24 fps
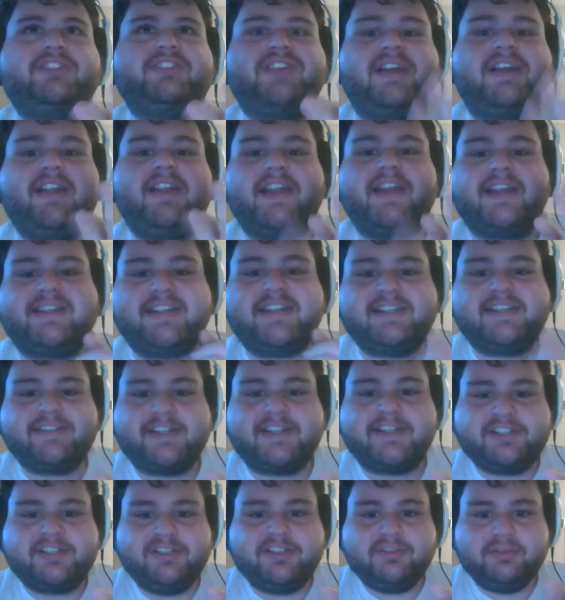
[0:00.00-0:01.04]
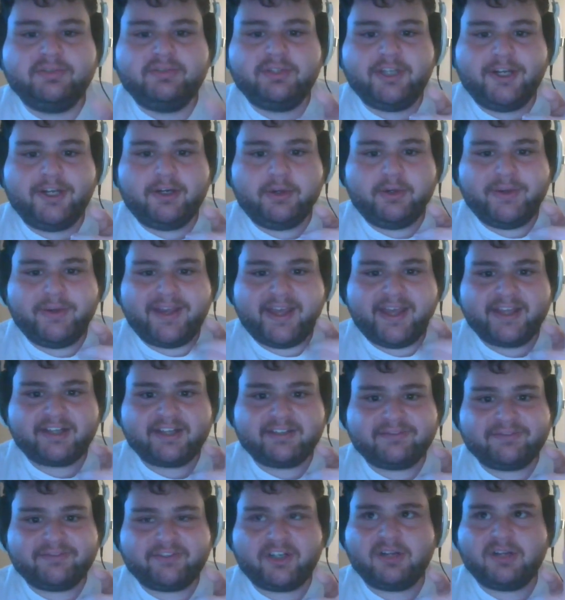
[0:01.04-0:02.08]
that like it takes like 2 go hit
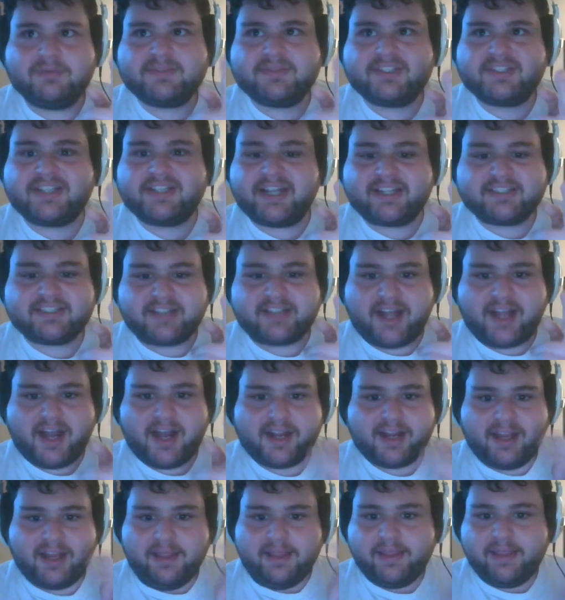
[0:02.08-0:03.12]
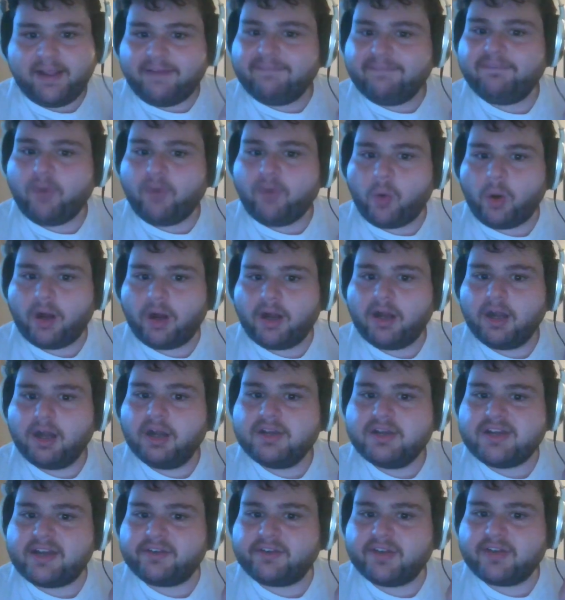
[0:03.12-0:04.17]
confirms to take a stock, and like 4
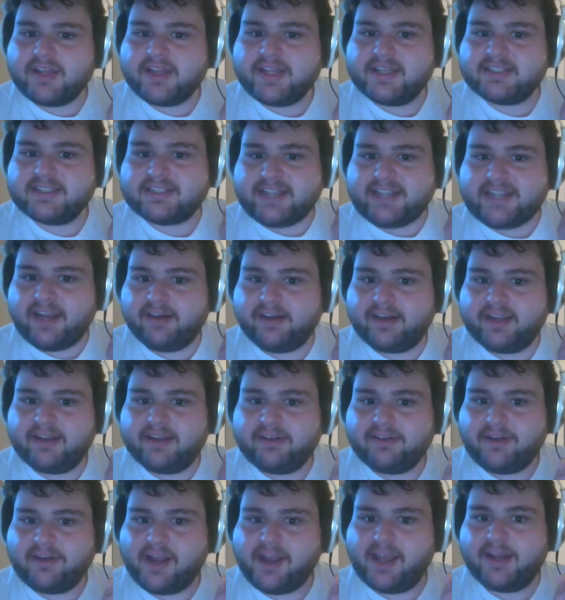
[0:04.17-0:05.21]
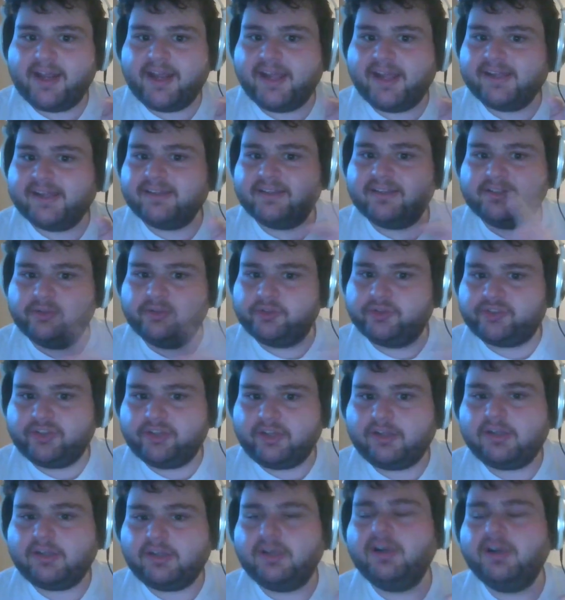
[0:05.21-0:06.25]
generally is Terry, right? At neutral
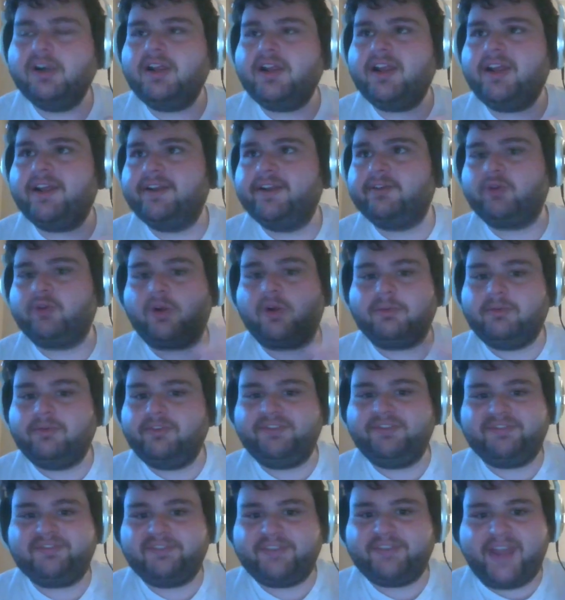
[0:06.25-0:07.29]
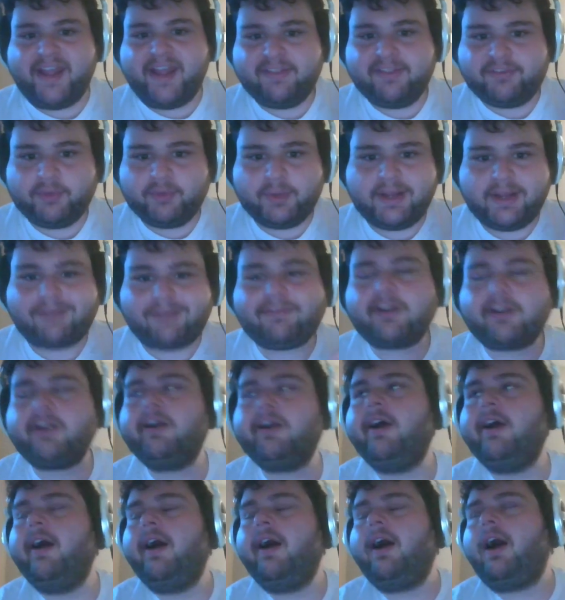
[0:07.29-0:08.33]
in normal stance or whatever.
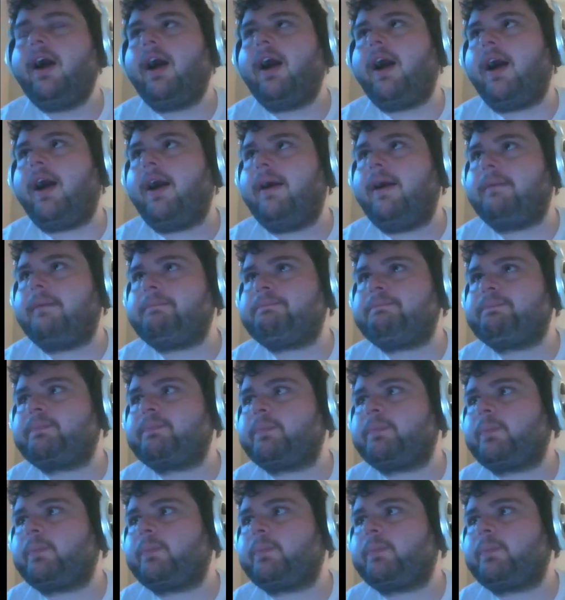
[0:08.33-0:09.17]
Um,